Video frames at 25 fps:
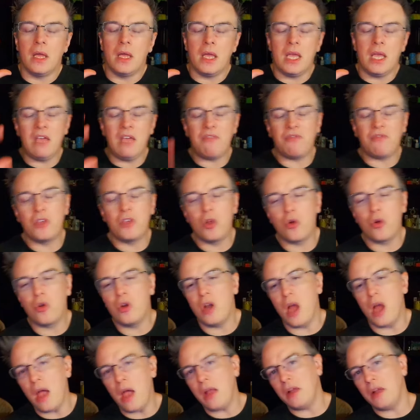If you're
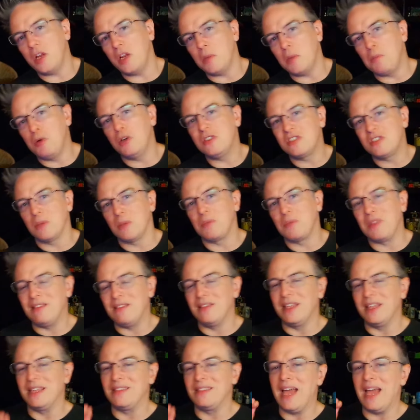not going to put something
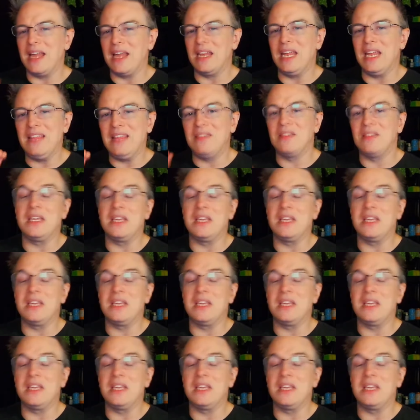like that in the